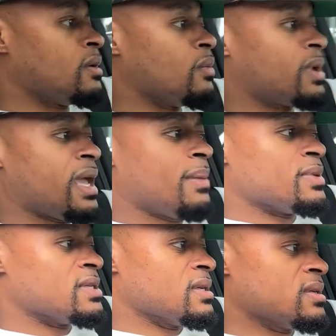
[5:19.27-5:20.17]
what
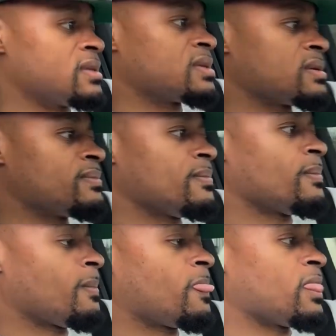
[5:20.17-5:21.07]
happens is
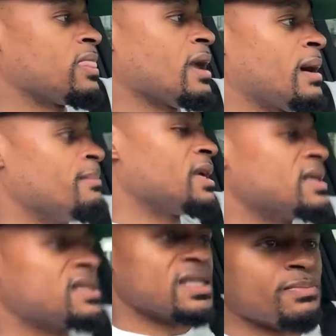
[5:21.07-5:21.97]
our
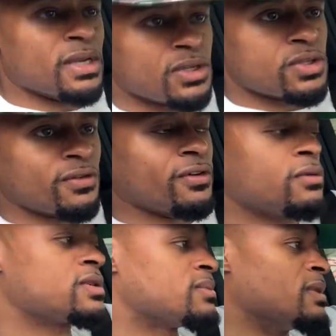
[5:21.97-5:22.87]
biggest expenditure,
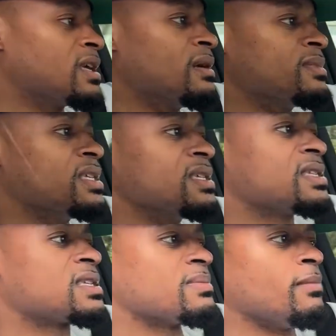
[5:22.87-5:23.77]
folks, becomes these
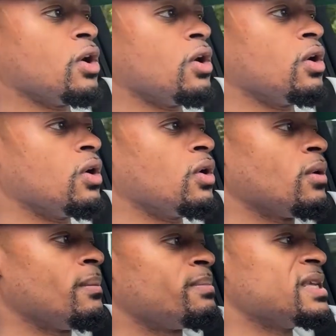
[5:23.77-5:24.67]
small
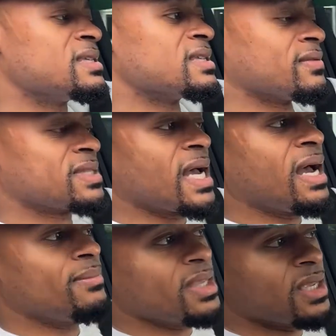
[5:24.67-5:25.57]
pieces of
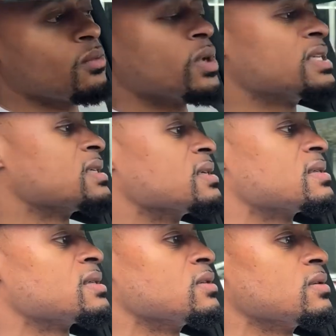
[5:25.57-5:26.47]
time that get wasted.
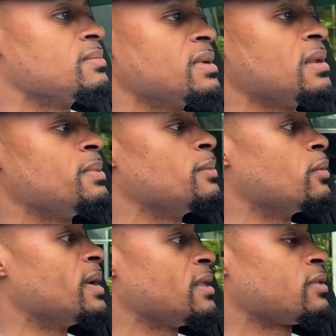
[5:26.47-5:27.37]
See, many people
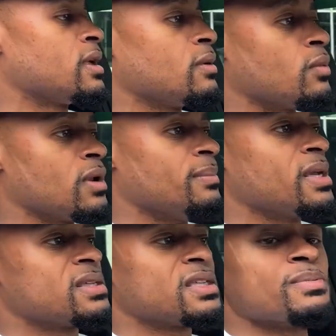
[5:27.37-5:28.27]
might think, well, the
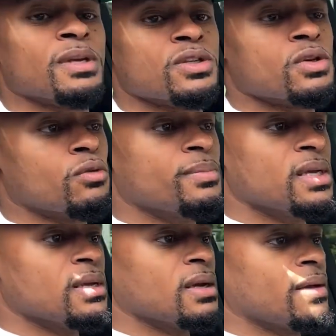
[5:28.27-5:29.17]
biggest expenditure would
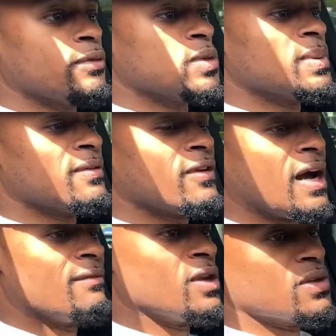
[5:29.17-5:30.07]
be like if you spent
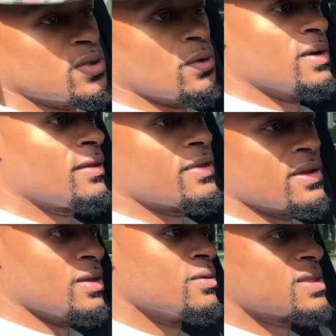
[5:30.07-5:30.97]
five years doing nothing,
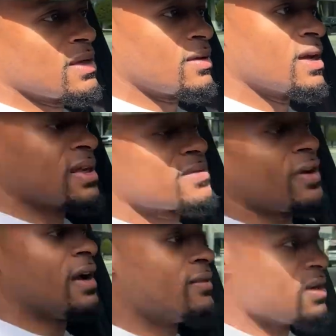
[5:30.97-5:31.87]
then you can say, okay, that's
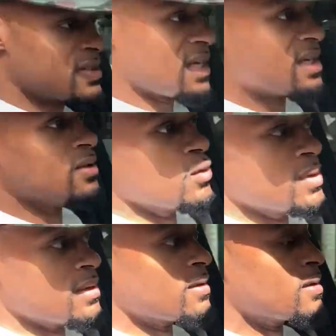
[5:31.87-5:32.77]
five years I didn't do
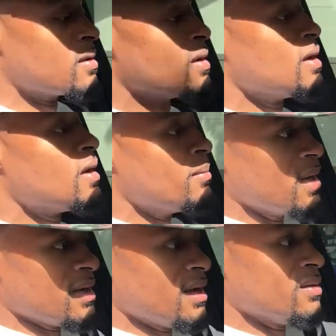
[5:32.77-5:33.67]
anything.
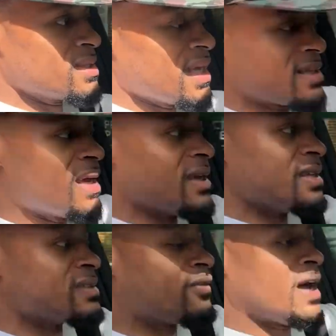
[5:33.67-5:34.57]
But no, it's not that.
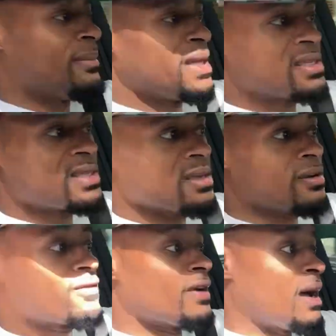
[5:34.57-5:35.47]
It's five minutes
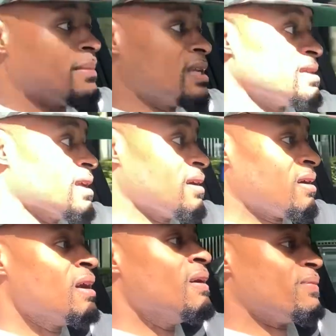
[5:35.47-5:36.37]
here, five minutes there.
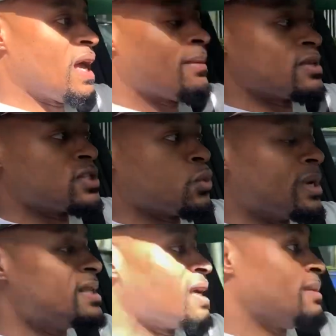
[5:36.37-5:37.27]
That happens
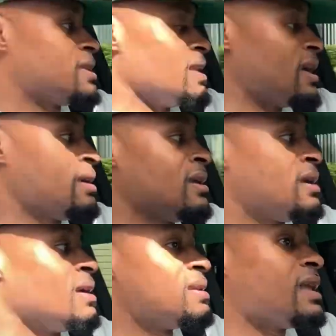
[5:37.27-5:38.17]
twenty times a day.
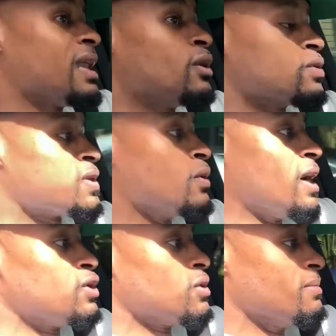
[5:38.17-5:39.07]
That equals to one
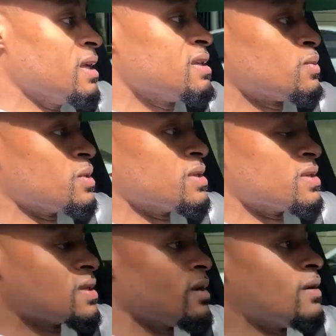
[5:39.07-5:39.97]
hundred minutes, which
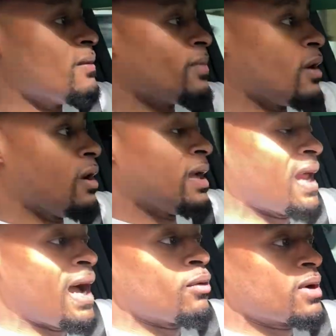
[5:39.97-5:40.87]
is an
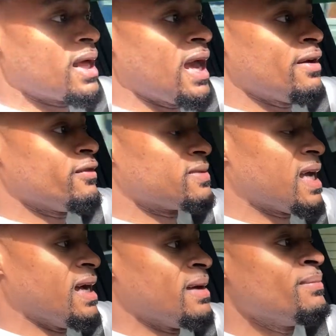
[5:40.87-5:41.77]
hour and a half of
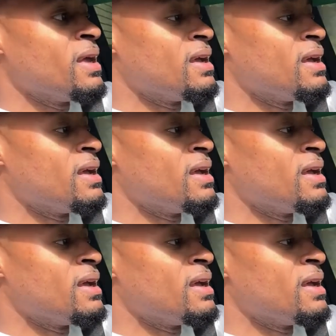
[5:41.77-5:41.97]
time.